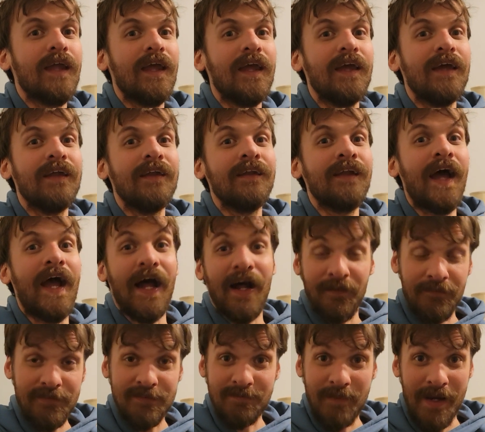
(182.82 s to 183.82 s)
in
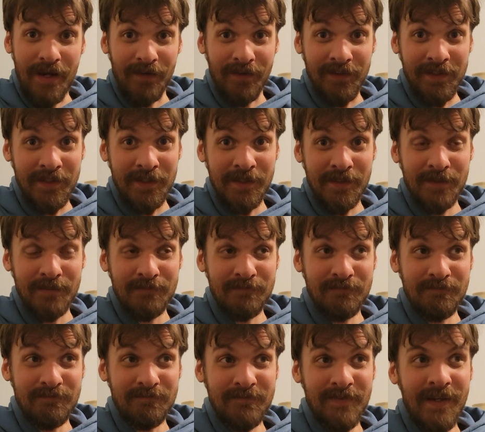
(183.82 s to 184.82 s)
House MARIK.
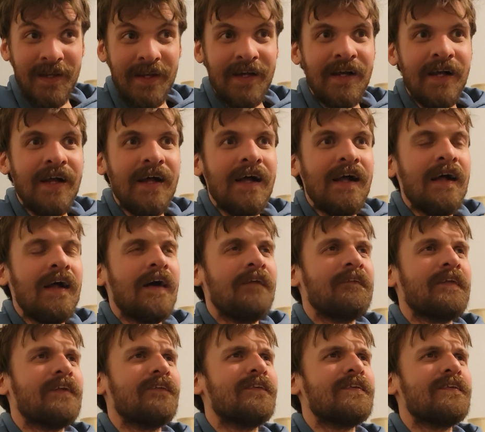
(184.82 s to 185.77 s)
It